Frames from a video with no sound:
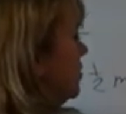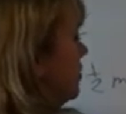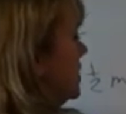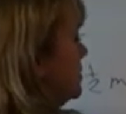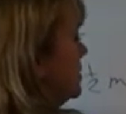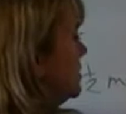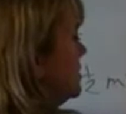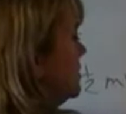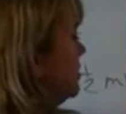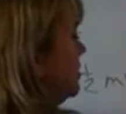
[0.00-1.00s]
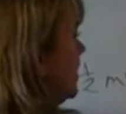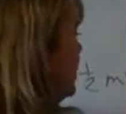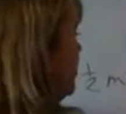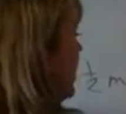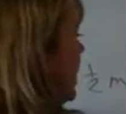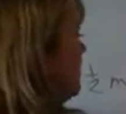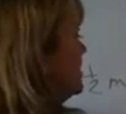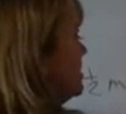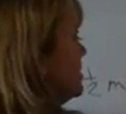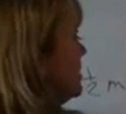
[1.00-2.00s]
which was 2
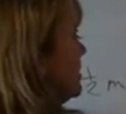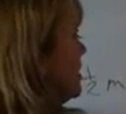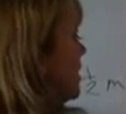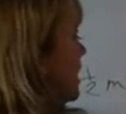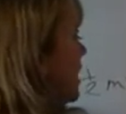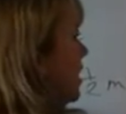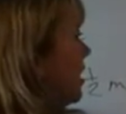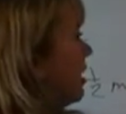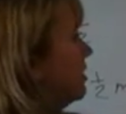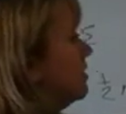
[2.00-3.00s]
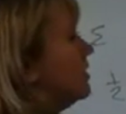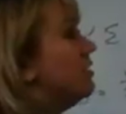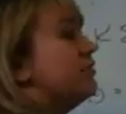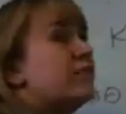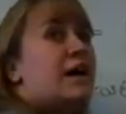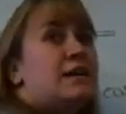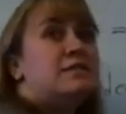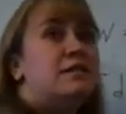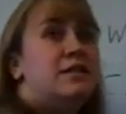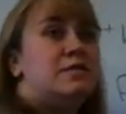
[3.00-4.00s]
kilograms, and our
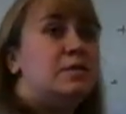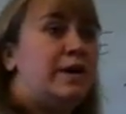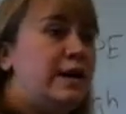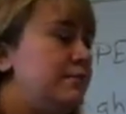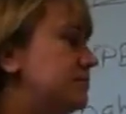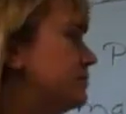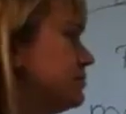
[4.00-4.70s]
velocity squared.